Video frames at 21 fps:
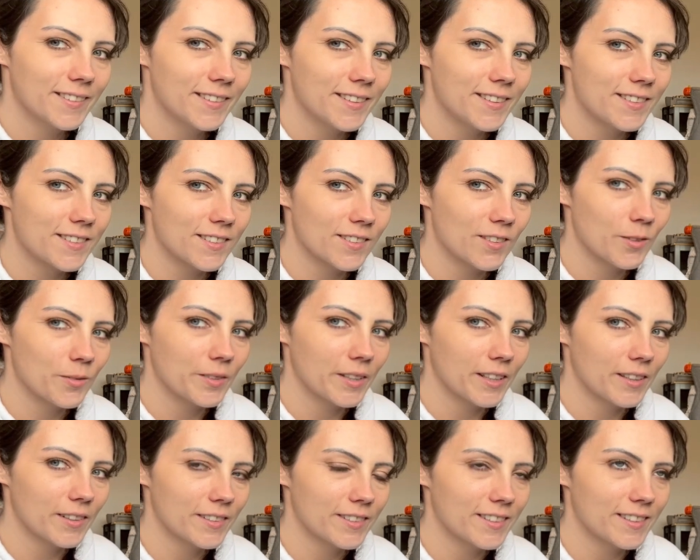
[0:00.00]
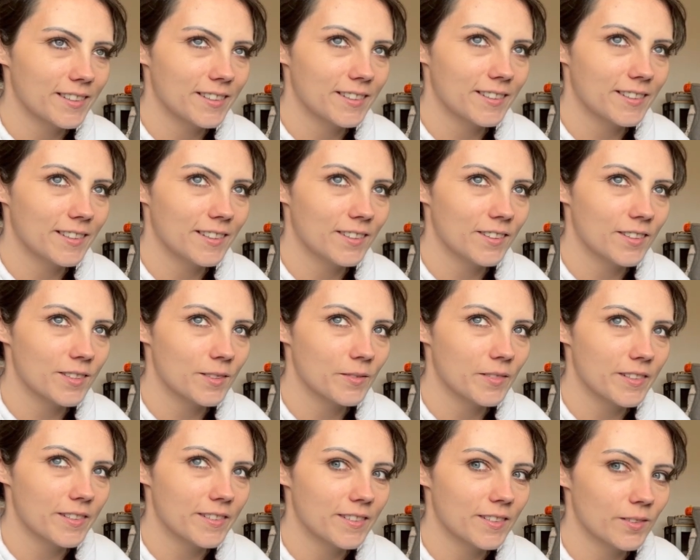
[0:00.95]
Stop now because he knows I'm
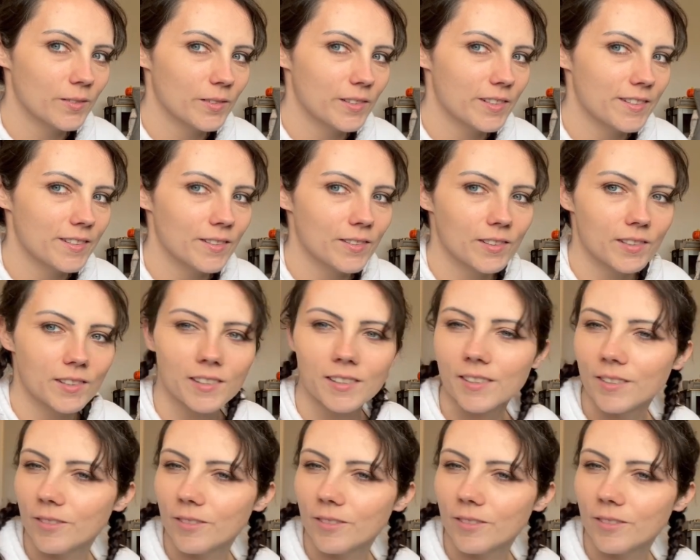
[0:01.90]
listening to what he's doing.